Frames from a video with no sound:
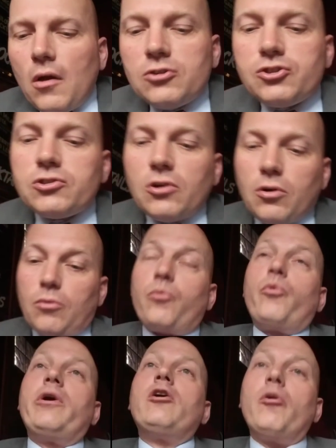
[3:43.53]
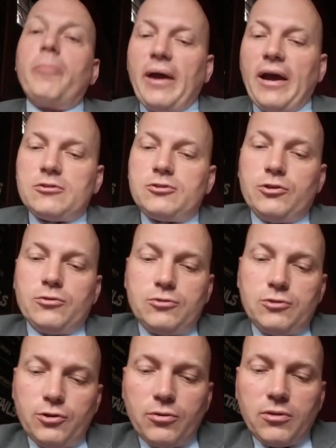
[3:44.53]
So we go back to
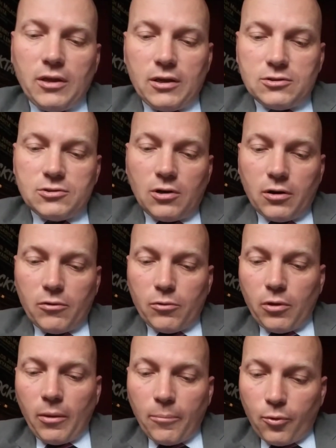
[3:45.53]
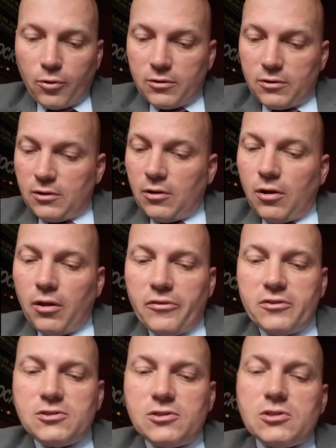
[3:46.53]
two things are important in all
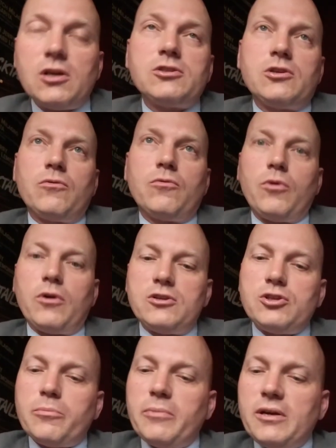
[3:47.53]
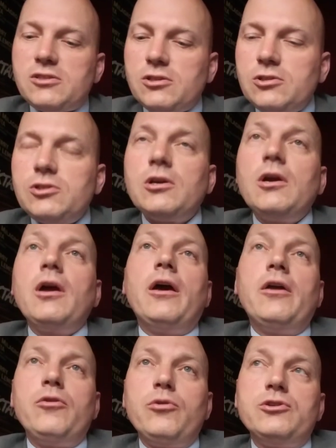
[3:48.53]
this discussion. What is your message
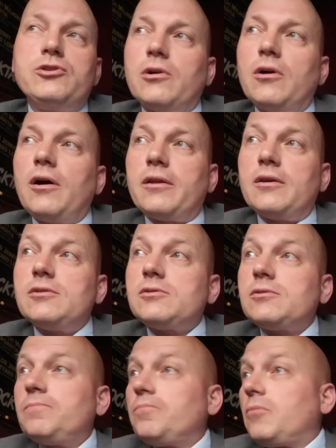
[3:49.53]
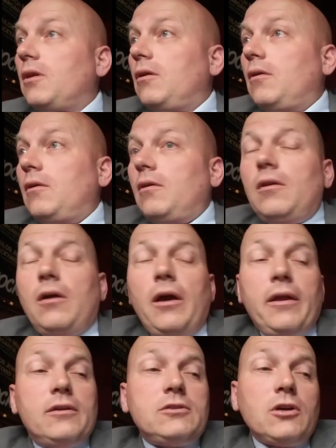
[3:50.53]
and who is your audience? And
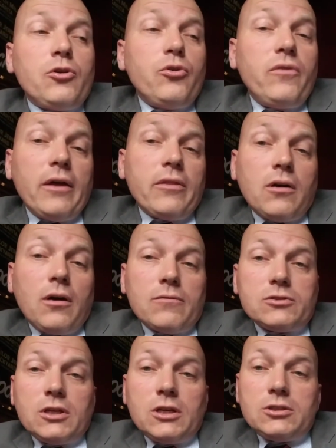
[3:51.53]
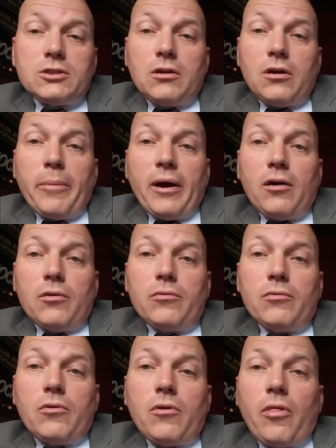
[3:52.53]
until you've had the conversation about
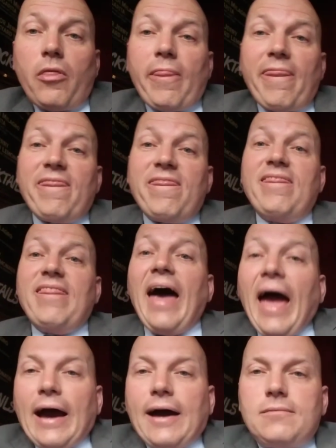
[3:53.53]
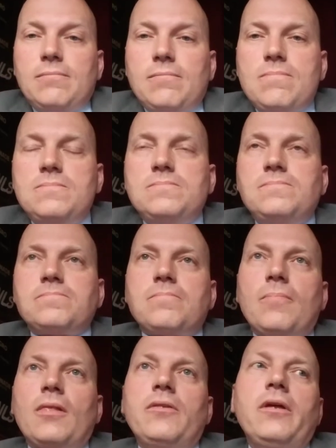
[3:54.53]
that,
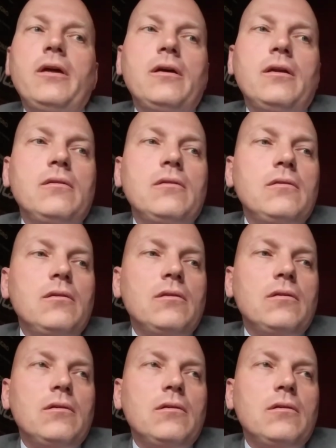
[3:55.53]
then